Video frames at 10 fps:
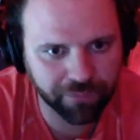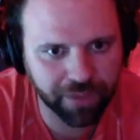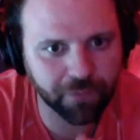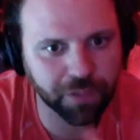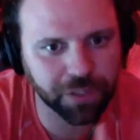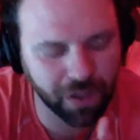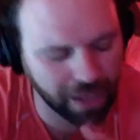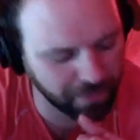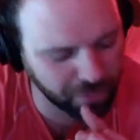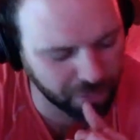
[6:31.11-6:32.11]
If we don't
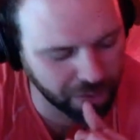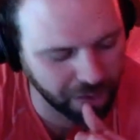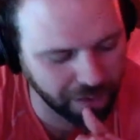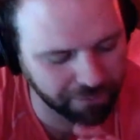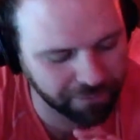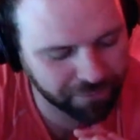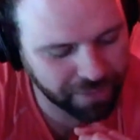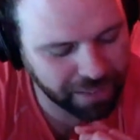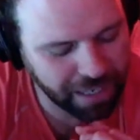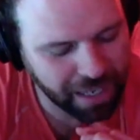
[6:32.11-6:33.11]
have Rudolph,
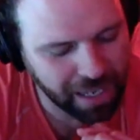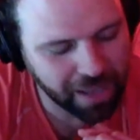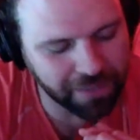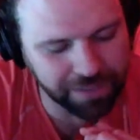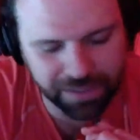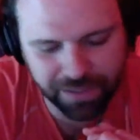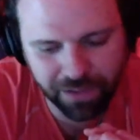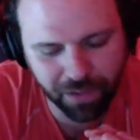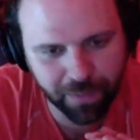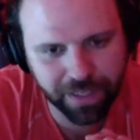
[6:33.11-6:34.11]
this is
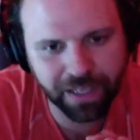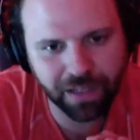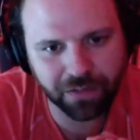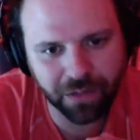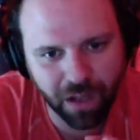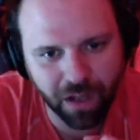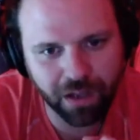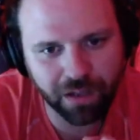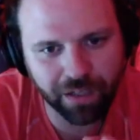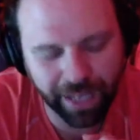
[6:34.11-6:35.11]
going to be a
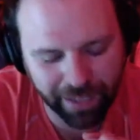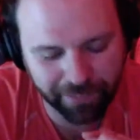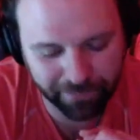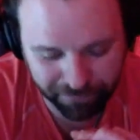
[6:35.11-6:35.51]
long game.